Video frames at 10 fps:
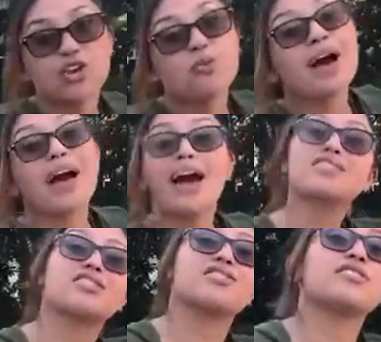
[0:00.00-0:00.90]
you might
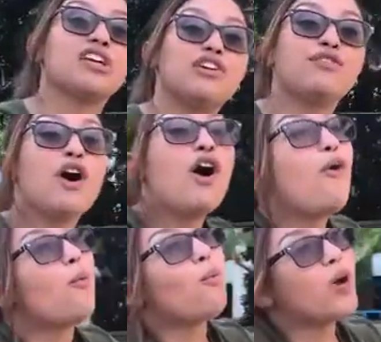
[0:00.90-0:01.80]
ask yourself,
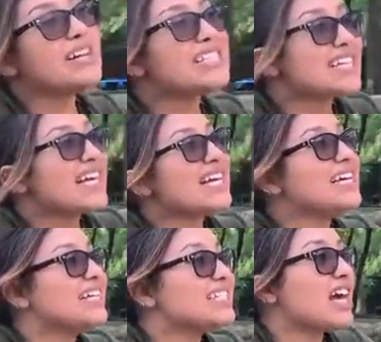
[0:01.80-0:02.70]
what
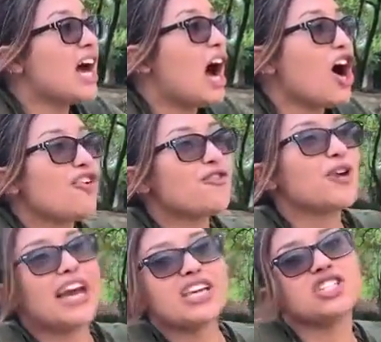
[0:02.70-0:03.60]
is our
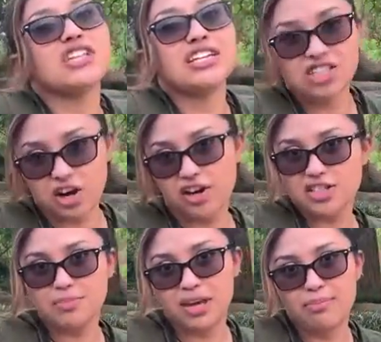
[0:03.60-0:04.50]
vocation as
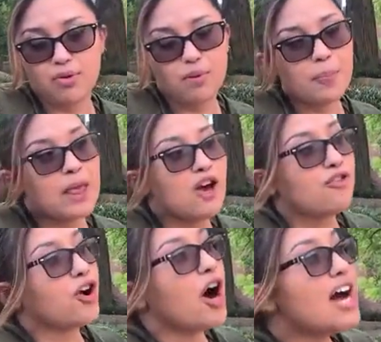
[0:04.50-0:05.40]
God's people?
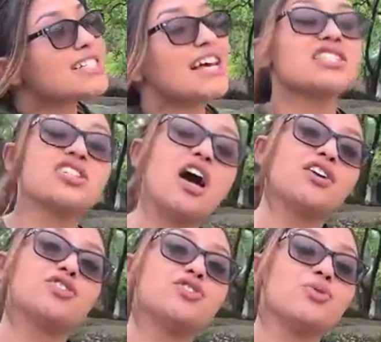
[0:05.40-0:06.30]
For us as
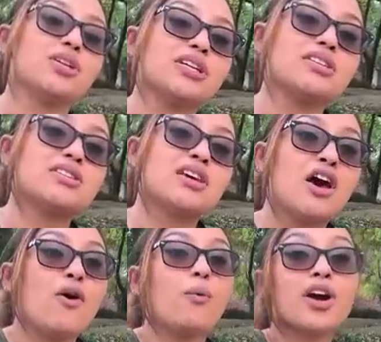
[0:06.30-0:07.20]
DACA students,
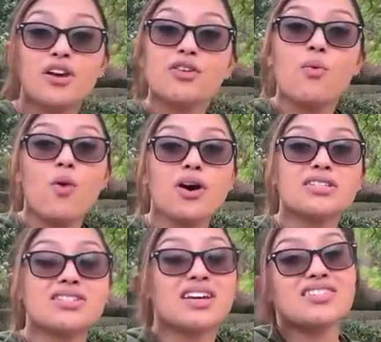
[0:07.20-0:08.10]
we are the
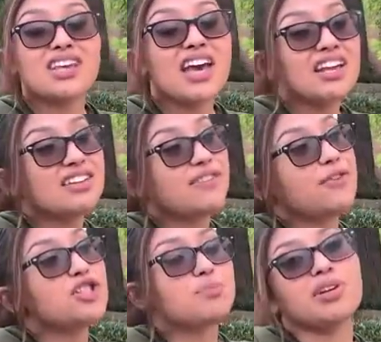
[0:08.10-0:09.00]
ones that are setting the
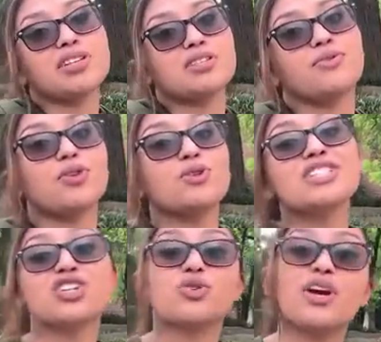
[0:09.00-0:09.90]
footprints for those
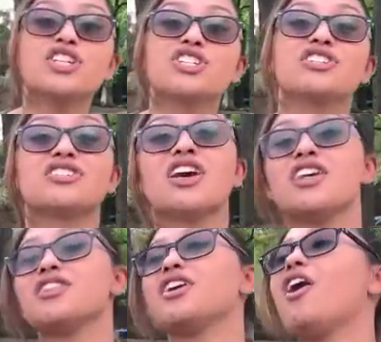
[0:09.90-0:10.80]
generations
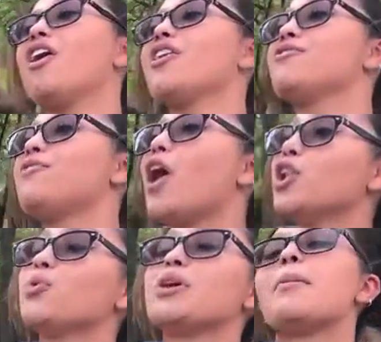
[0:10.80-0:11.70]
that are
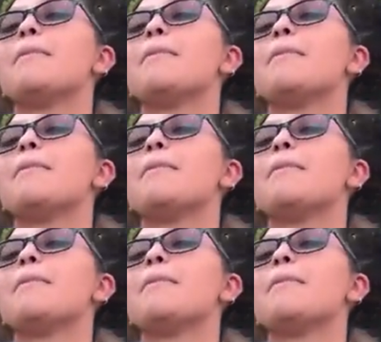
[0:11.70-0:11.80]
following